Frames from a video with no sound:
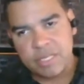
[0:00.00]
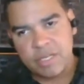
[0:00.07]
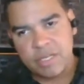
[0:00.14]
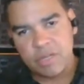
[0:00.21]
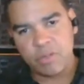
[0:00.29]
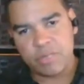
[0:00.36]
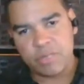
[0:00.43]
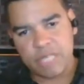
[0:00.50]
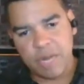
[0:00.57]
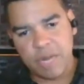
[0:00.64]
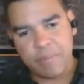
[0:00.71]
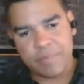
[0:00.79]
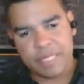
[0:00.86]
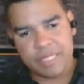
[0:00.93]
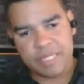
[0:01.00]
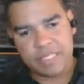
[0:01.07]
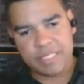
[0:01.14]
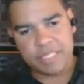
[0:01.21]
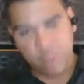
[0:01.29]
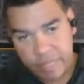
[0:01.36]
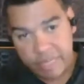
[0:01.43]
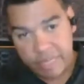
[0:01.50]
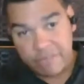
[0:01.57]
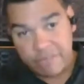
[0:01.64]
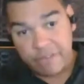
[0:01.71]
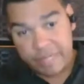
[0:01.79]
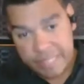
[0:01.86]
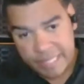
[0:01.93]
whose companies don't get
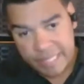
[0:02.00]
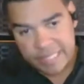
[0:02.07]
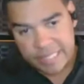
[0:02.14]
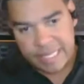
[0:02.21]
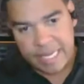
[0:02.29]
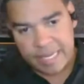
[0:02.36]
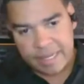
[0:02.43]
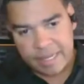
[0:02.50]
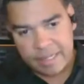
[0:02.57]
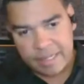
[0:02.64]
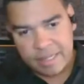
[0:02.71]
funded at the A.